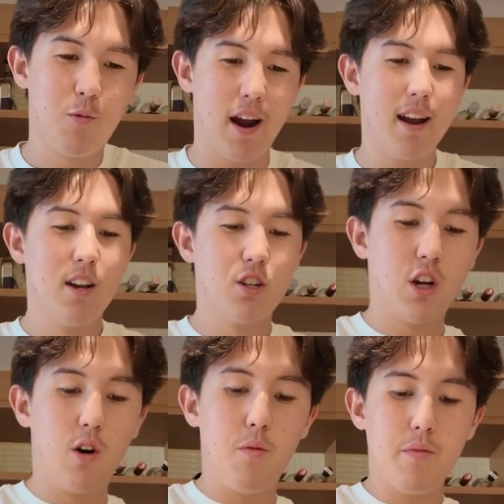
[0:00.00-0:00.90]
right?
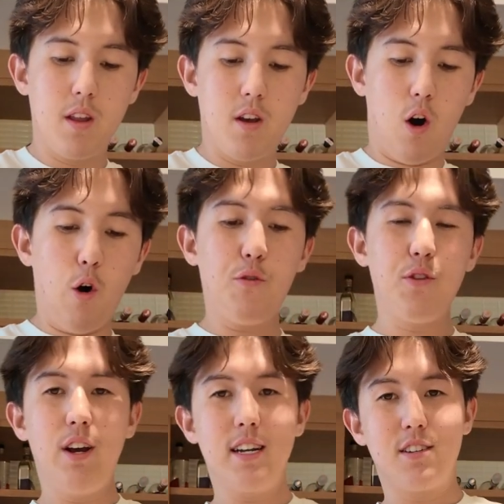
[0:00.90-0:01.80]
So
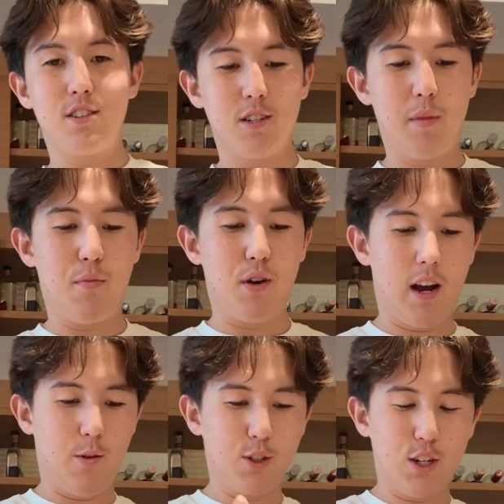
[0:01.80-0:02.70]
hopefully you guys understood my
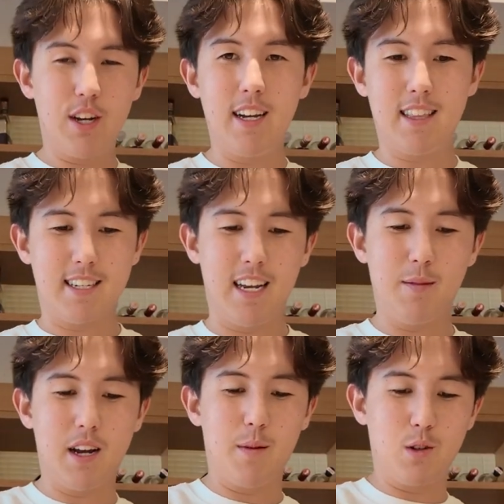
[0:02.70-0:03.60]
point. I was cooking at the
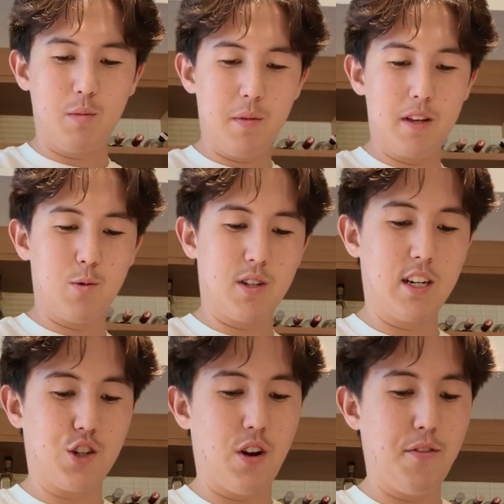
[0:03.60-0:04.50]
same time, so maybe this
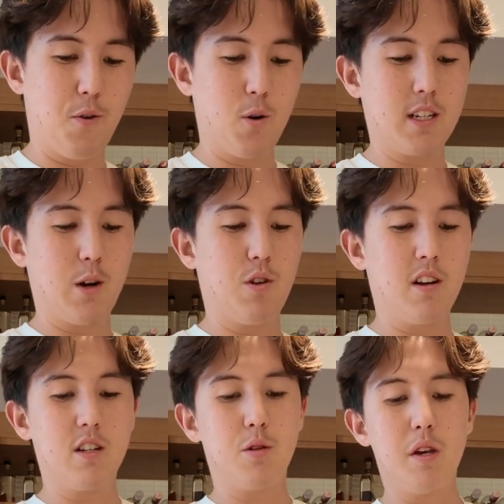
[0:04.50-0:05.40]
wasn't as straightforward as I
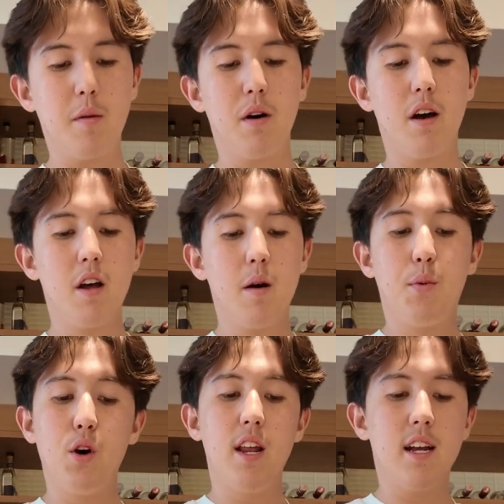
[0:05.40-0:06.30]
wanted it to be. But
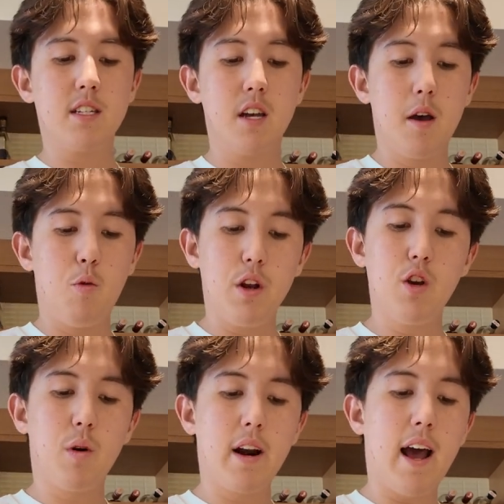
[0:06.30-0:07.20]
point is, when
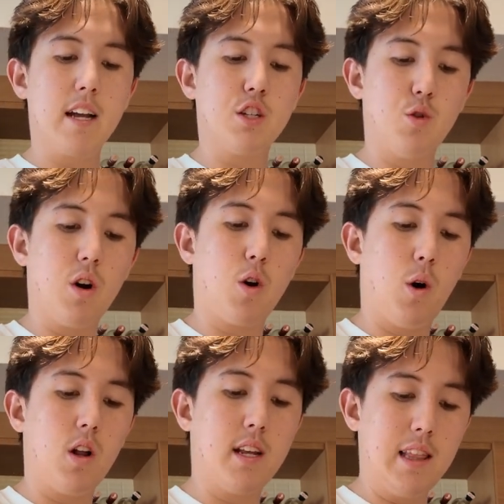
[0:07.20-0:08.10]
you run ads and you want
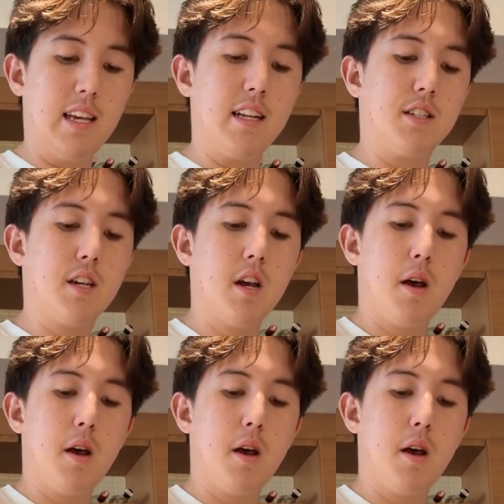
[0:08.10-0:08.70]
quality leads,